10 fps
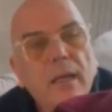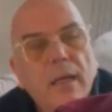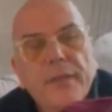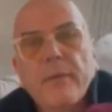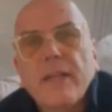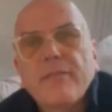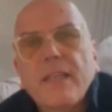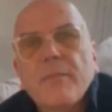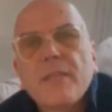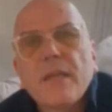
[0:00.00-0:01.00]
I think I'm going to have to
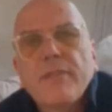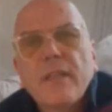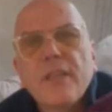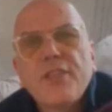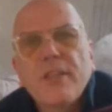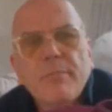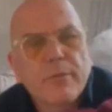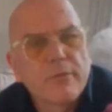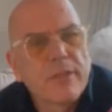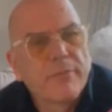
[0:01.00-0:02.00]
get myself a nice jumper
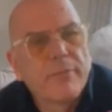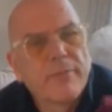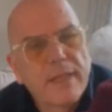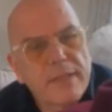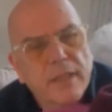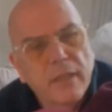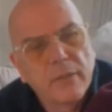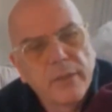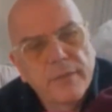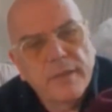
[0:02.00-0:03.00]
or something for that to go
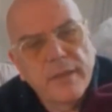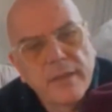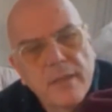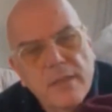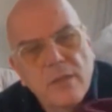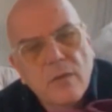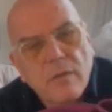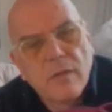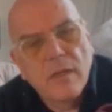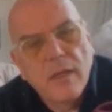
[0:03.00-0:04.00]
with, and a nice
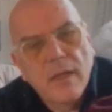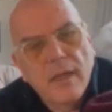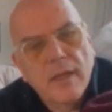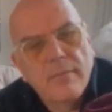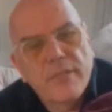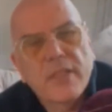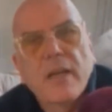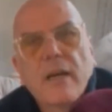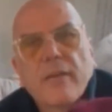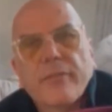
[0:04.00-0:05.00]
long
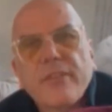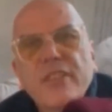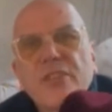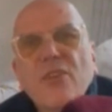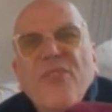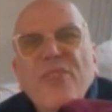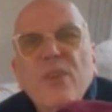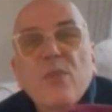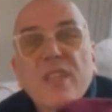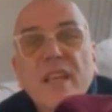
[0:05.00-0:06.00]
scarf, because it sort of
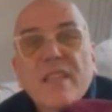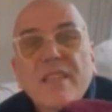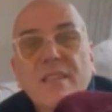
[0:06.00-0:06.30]
feels that